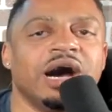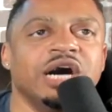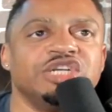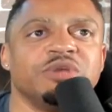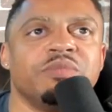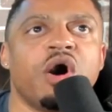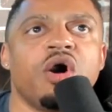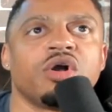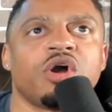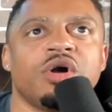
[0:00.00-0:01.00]

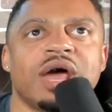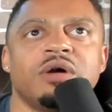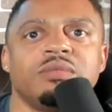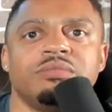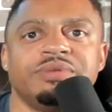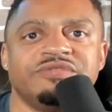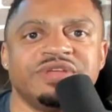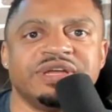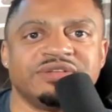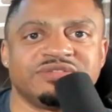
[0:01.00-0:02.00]
Jamal called out
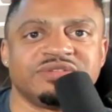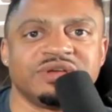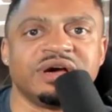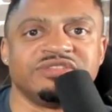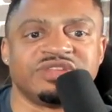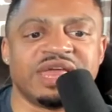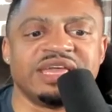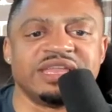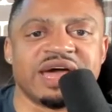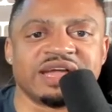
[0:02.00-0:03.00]
Benavidez. Said that he
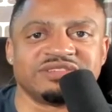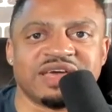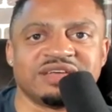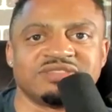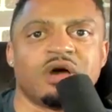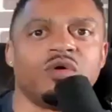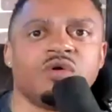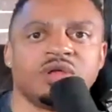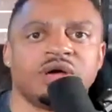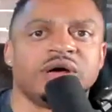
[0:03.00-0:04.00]
had knocked his ass out
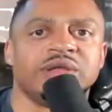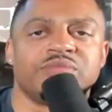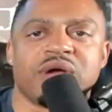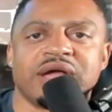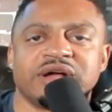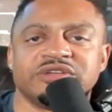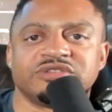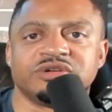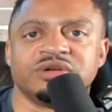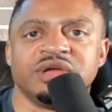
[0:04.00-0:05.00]
on the Brian
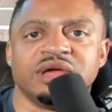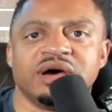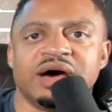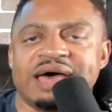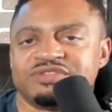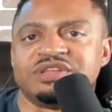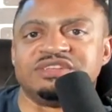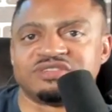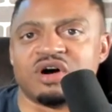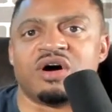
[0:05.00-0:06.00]
Custer after he
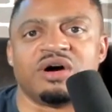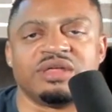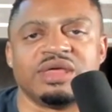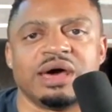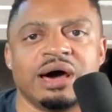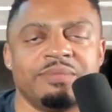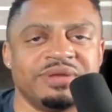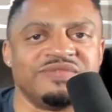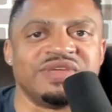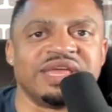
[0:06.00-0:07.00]
saw
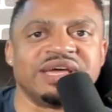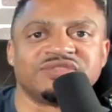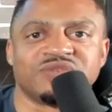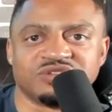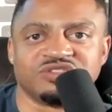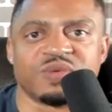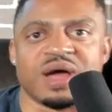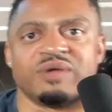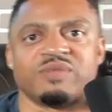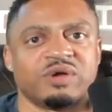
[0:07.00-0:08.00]
Benavidez versus
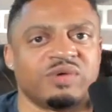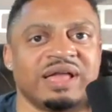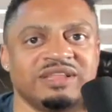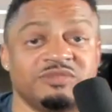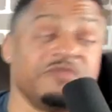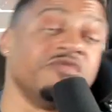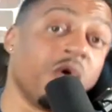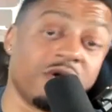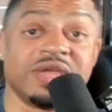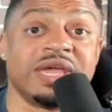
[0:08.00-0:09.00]
Ronald Ellis.
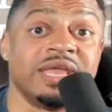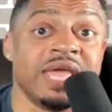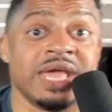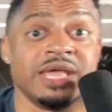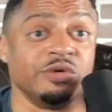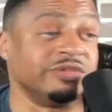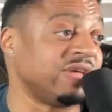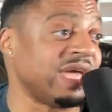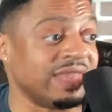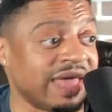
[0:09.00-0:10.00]
Before then, he was
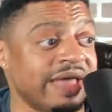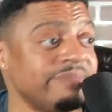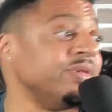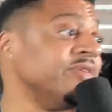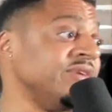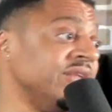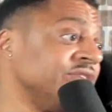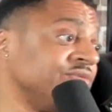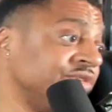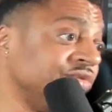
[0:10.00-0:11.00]
saying that
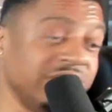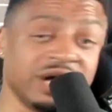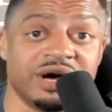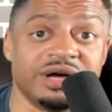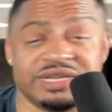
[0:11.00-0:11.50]
Benavidez was too young.